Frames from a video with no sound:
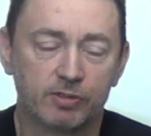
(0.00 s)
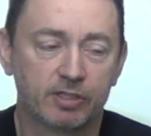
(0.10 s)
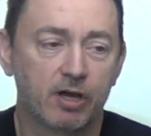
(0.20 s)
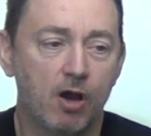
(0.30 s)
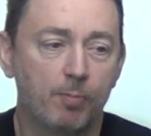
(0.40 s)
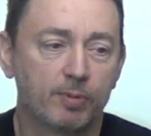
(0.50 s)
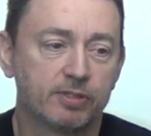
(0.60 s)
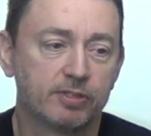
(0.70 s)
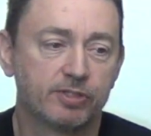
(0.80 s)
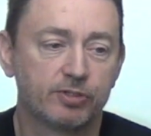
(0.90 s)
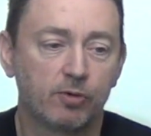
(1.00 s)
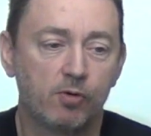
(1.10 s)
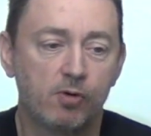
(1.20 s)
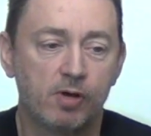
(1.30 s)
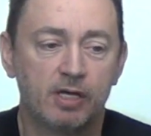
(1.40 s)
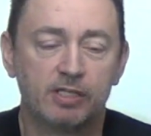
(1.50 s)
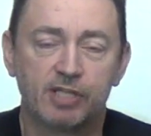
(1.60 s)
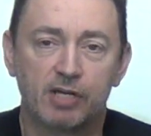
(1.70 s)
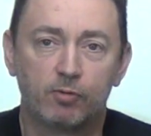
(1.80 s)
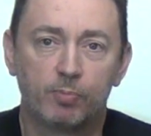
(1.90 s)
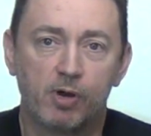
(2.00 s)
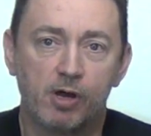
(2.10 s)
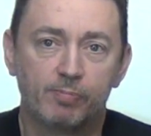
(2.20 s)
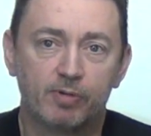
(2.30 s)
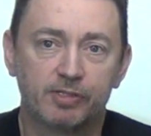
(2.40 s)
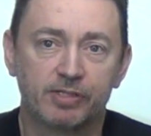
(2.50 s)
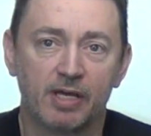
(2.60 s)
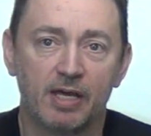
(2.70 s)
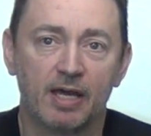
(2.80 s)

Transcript: It's a carpenter's saw, general purpose.